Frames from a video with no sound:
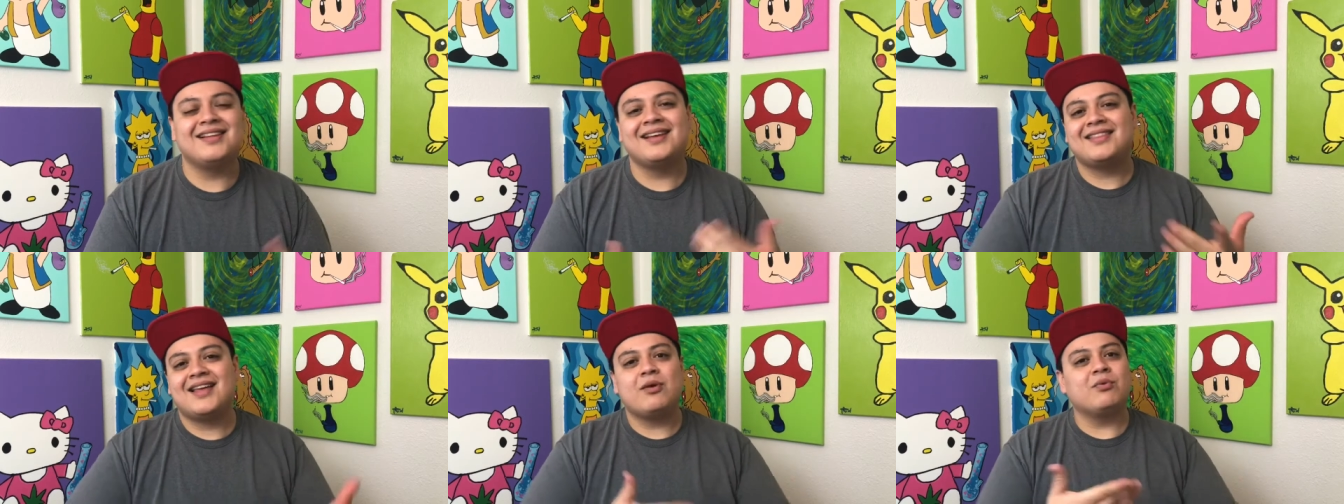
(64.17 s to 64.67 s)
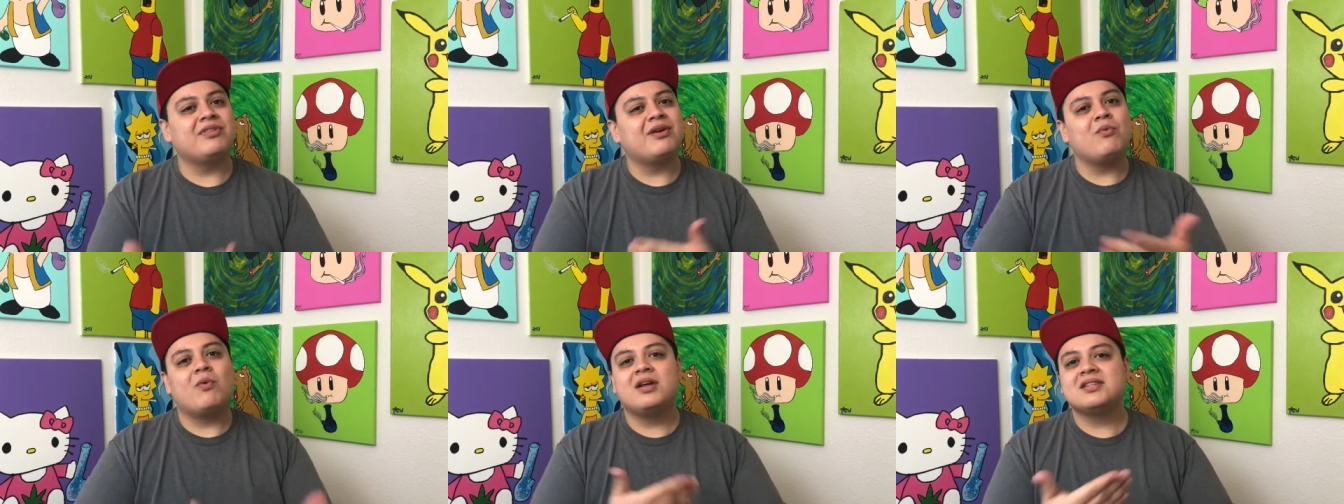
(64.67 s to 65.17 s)
like that where they
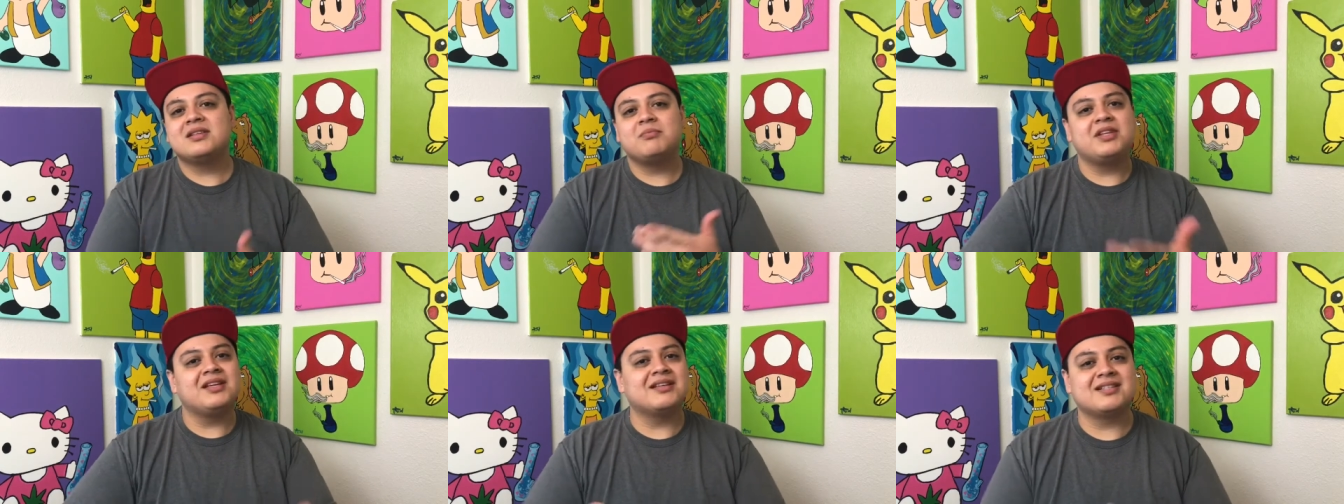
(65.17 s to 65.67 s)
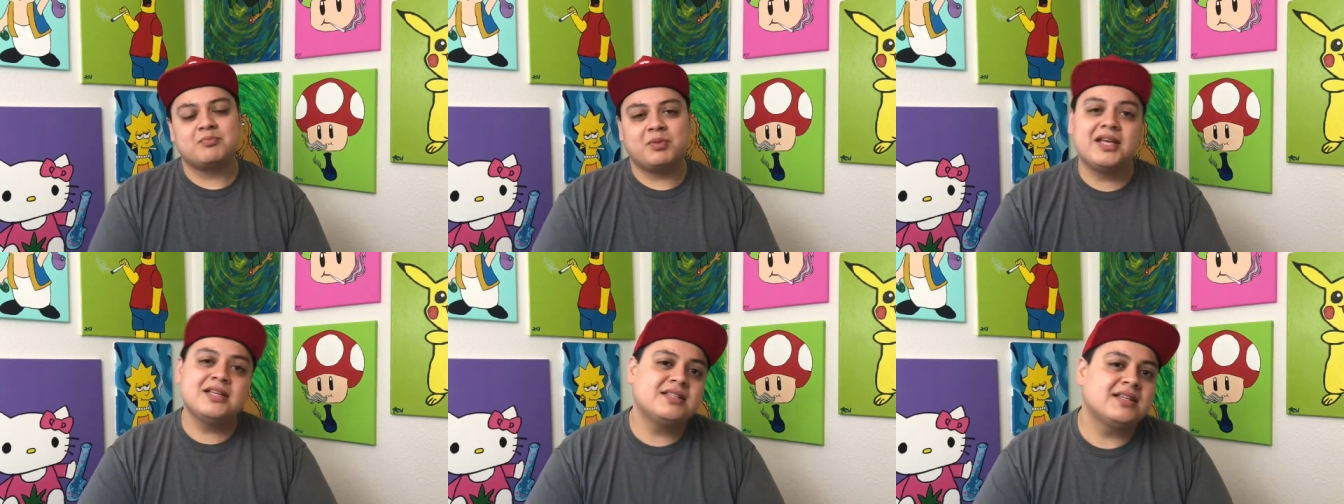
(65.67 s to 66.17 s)
want something
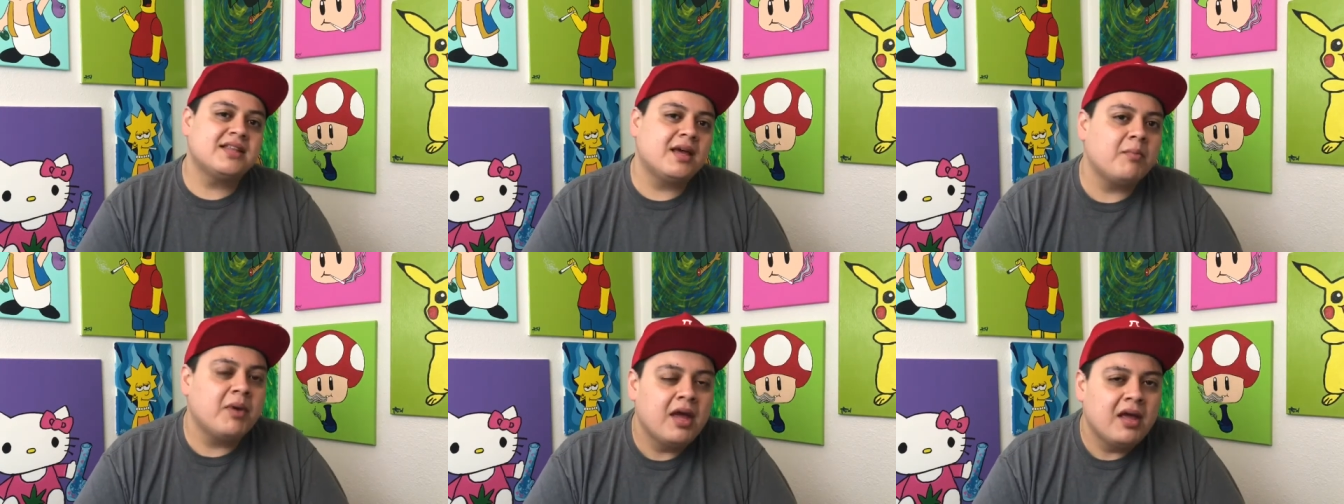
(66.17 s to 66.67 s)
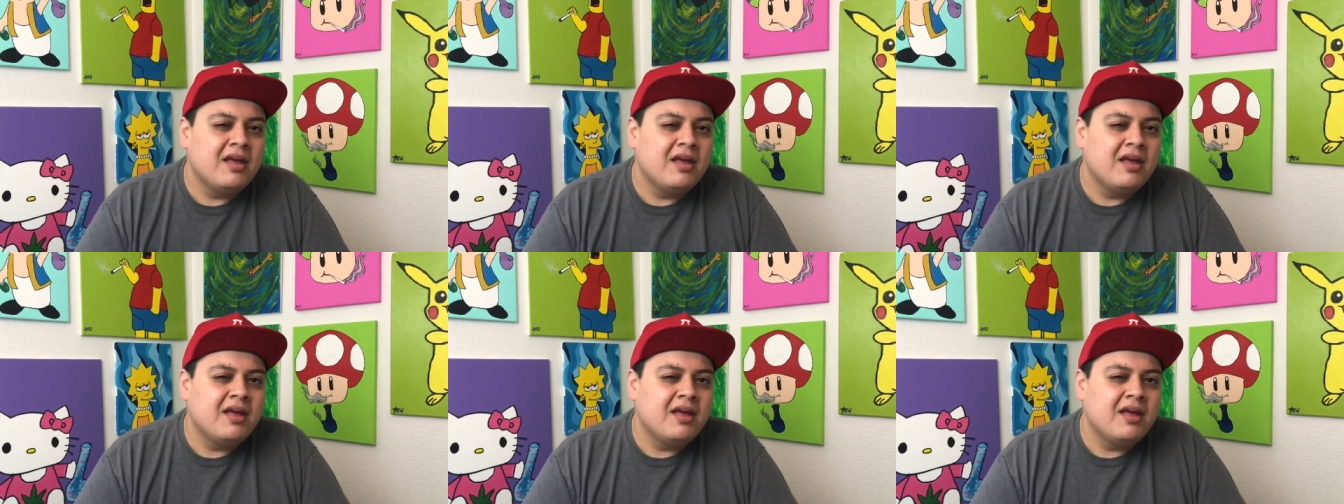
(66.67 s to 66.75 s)
explained to them,